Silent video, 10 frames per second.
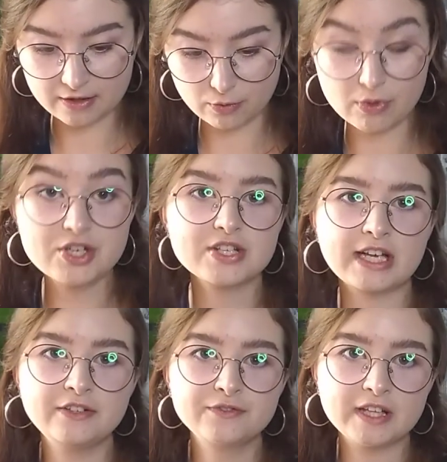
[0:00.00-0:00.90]
which is
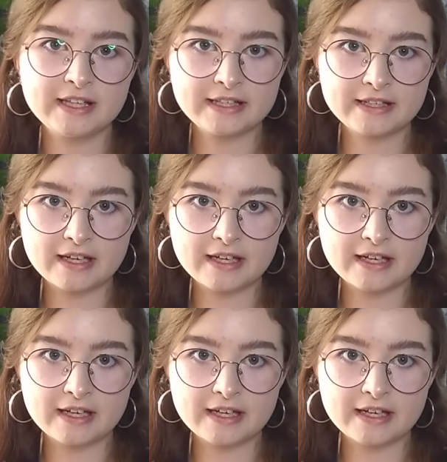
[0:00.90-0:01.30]
kind of telling